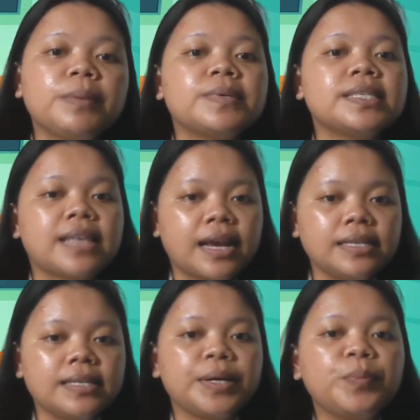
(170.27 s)

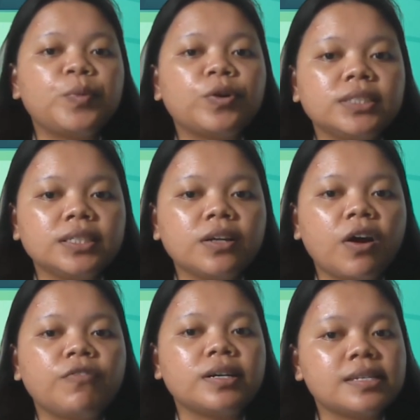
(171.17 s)
emphasizes the importance
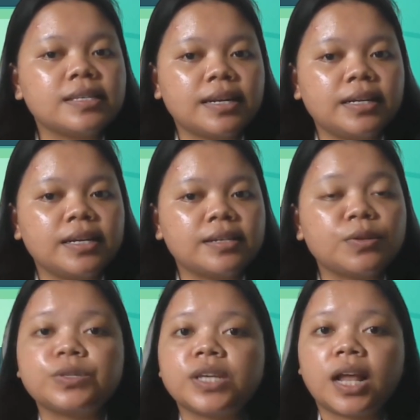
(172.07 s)
of understanding
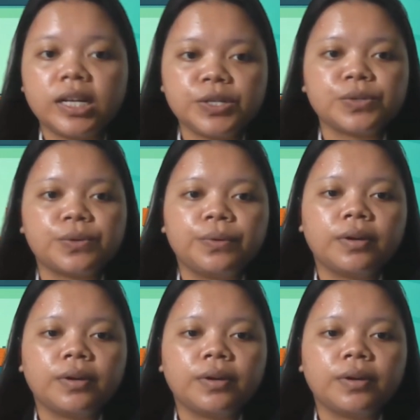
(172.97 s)
social issues,